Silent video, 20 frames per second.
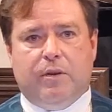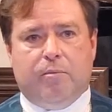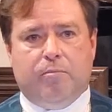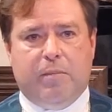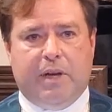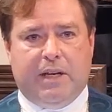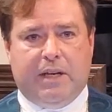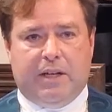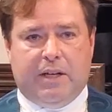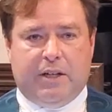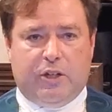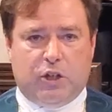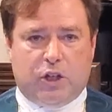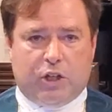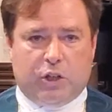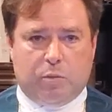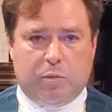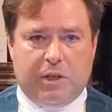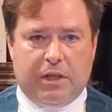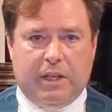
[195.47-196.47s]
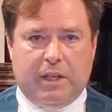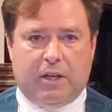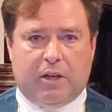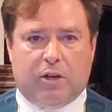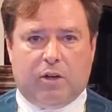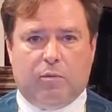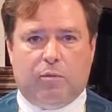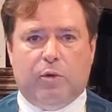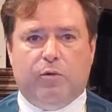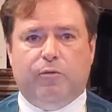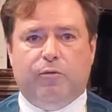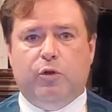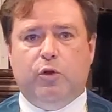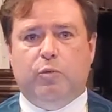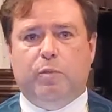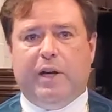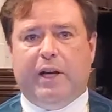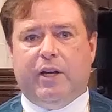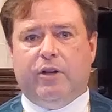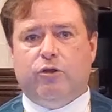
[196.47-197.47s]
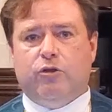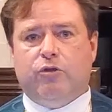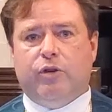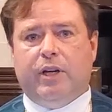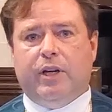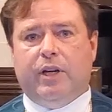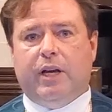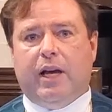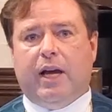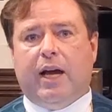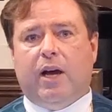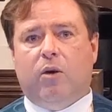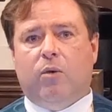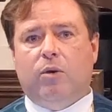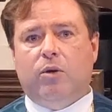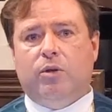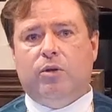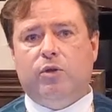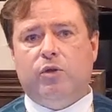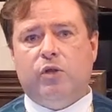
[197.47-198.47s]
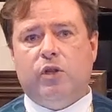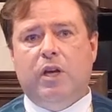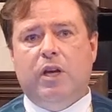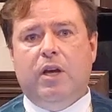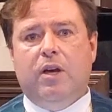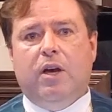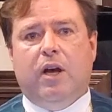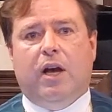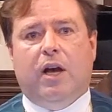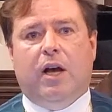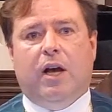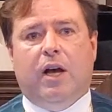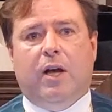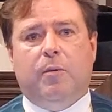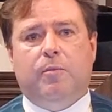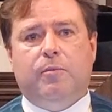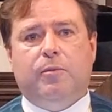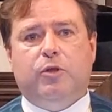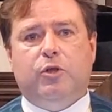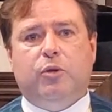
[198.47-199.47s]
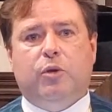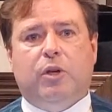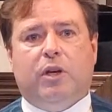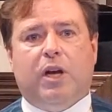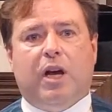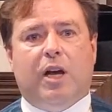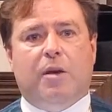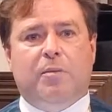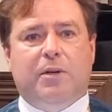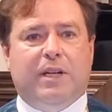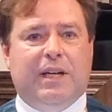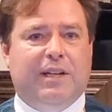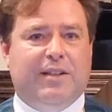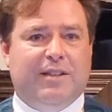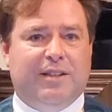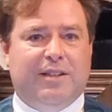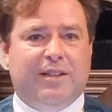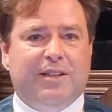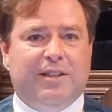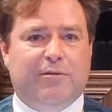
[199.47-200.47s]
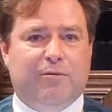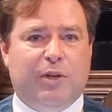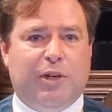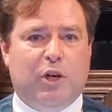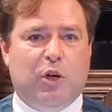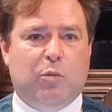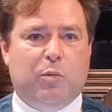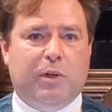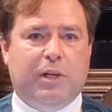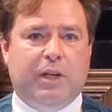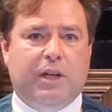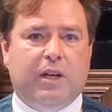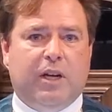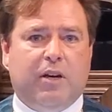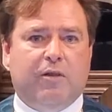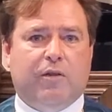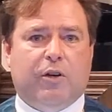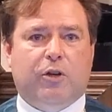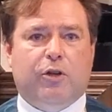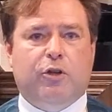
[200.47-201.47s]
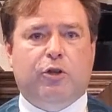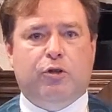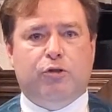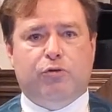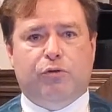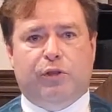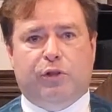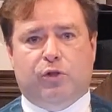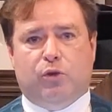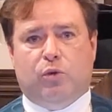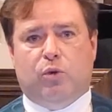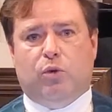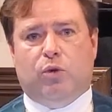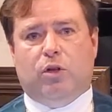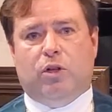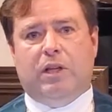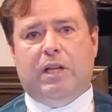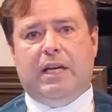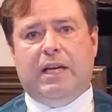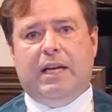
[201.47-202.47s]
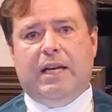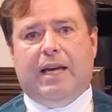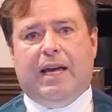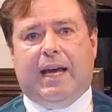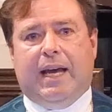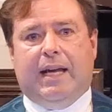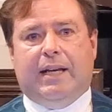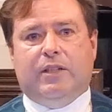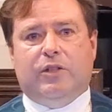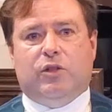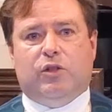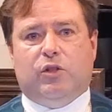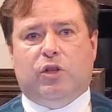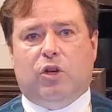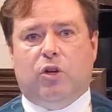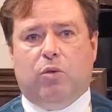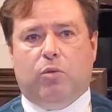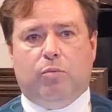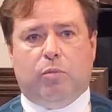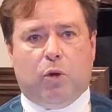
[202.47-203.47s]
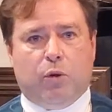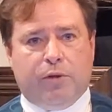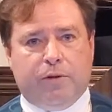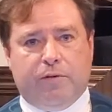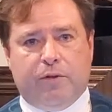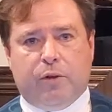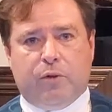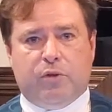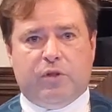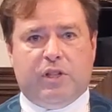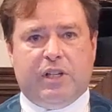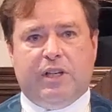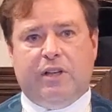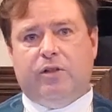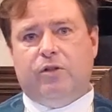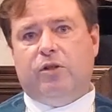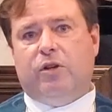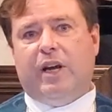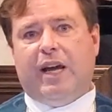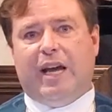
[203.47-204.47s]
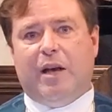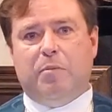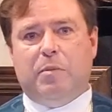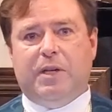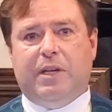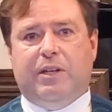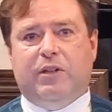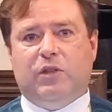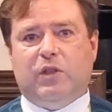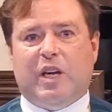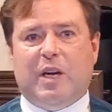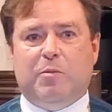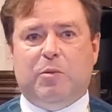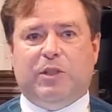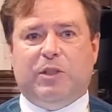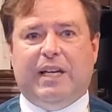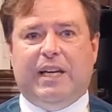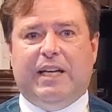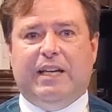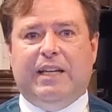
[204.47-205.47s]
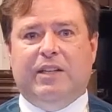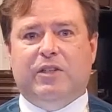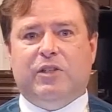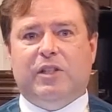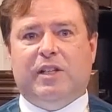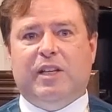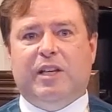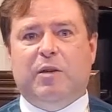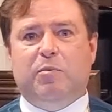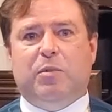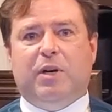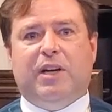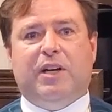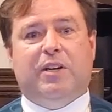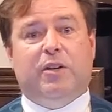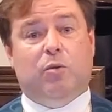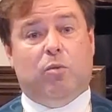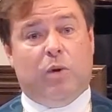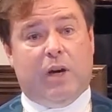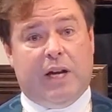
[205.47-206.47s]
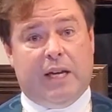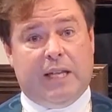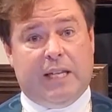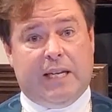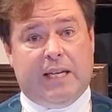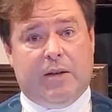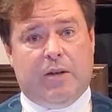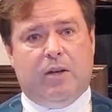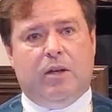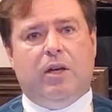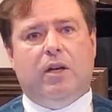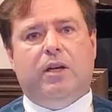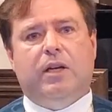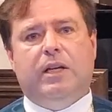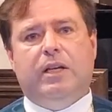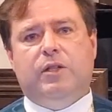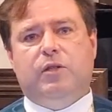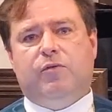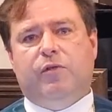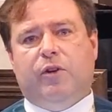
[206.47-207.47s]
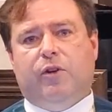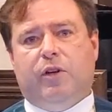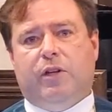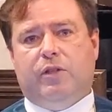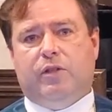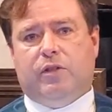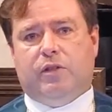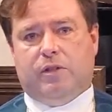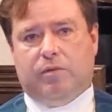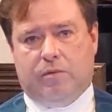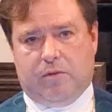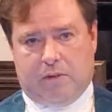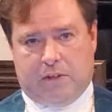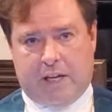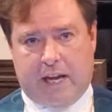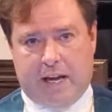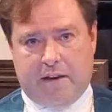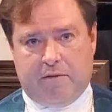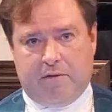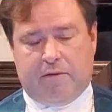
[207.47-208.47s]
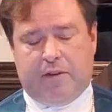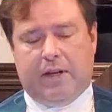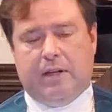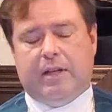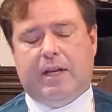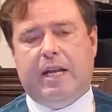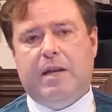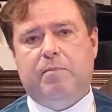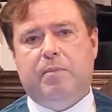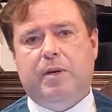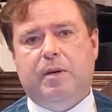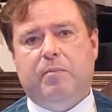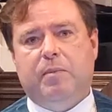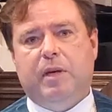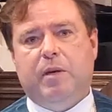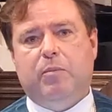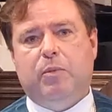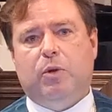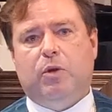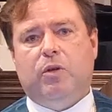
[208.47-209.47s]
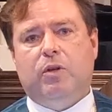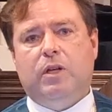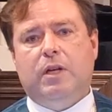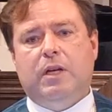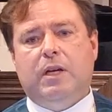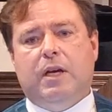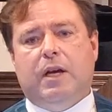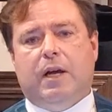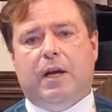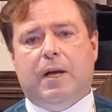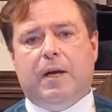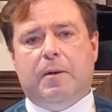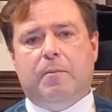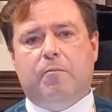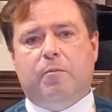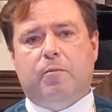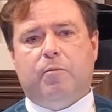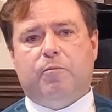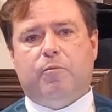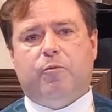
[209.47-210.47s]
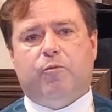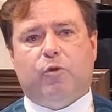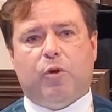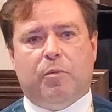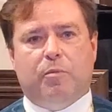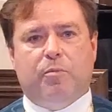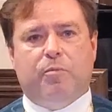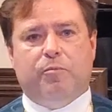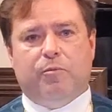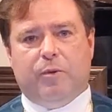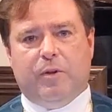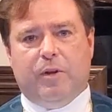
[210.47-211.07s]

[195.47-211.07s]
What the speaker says: made an adjustment in our food pantry hours to accommodate the reopening of our nursery school. And so both of those things are happening simultaneously, but in a way that is very safe and keeping people from